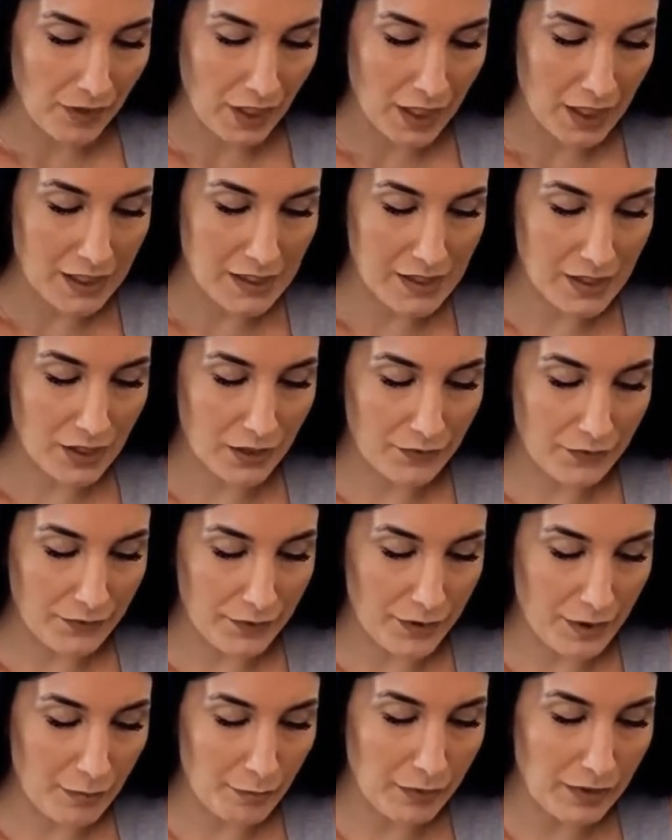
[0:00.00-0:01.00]
It's good for
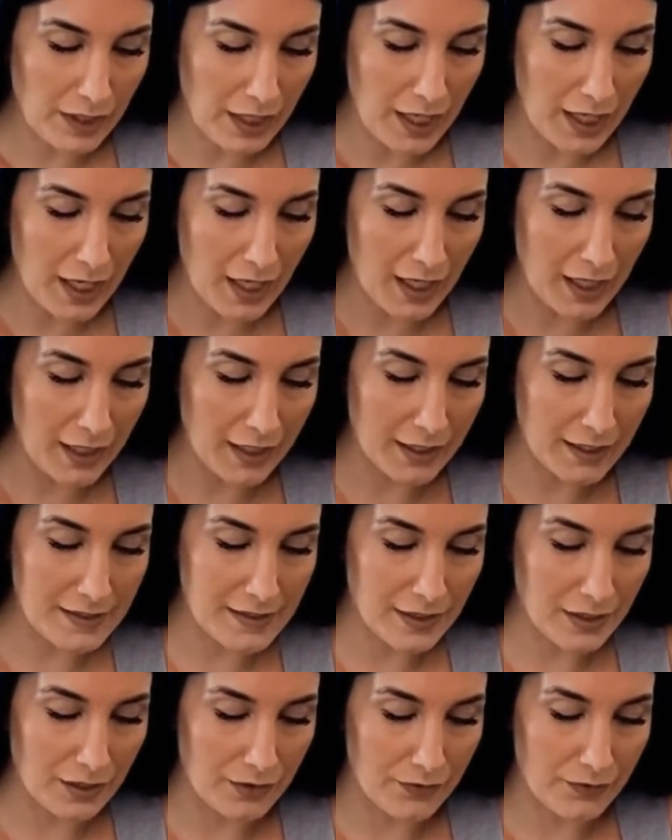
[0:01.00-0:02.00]
the blood. It's
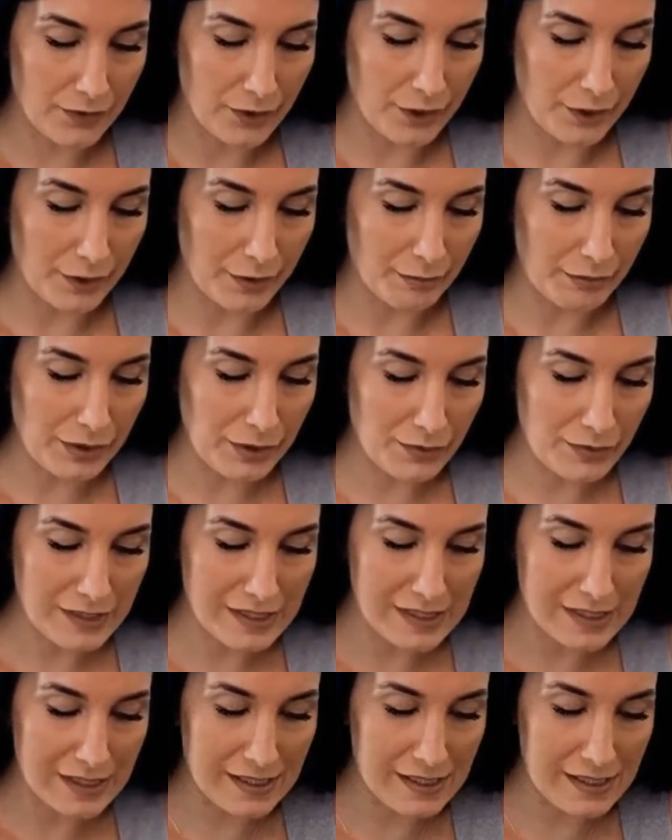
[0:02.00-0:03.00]
good for your immune
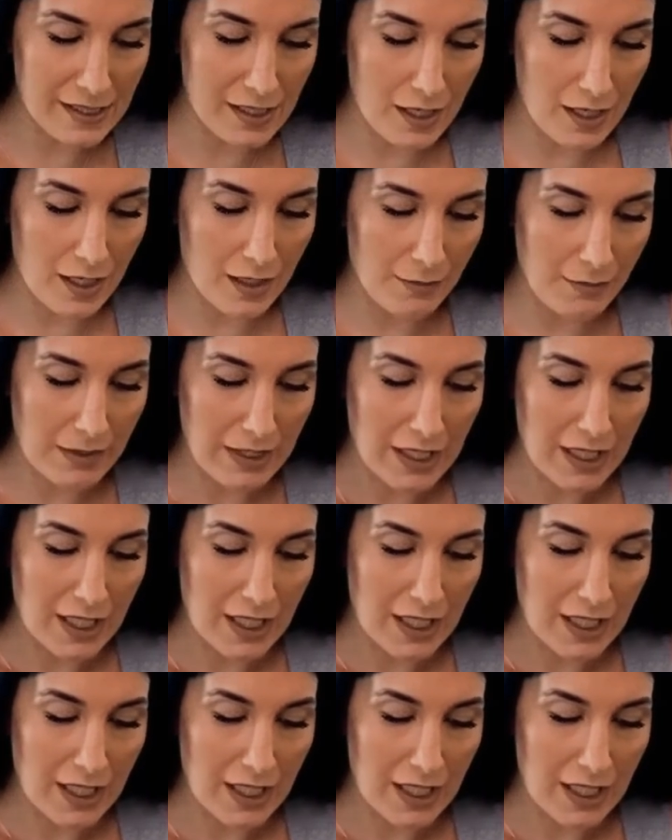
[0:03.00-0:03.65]
system.